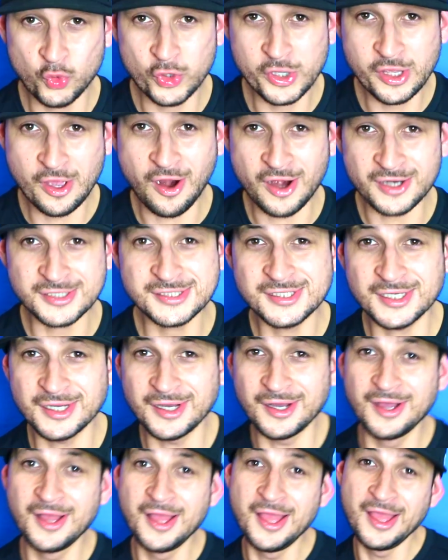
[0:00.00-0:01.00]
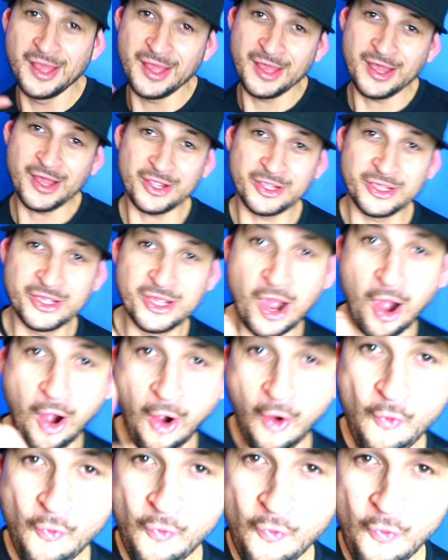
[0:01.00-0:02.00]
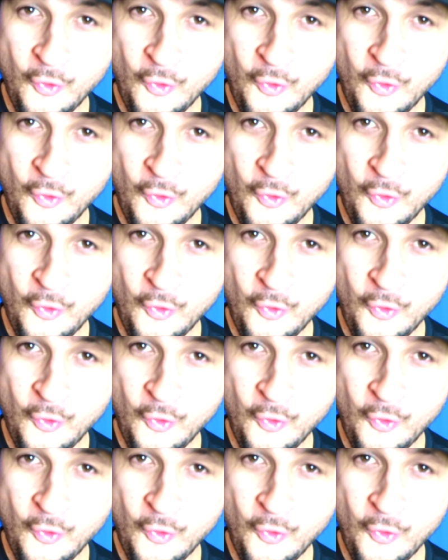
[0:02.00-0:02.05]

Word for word: we are to go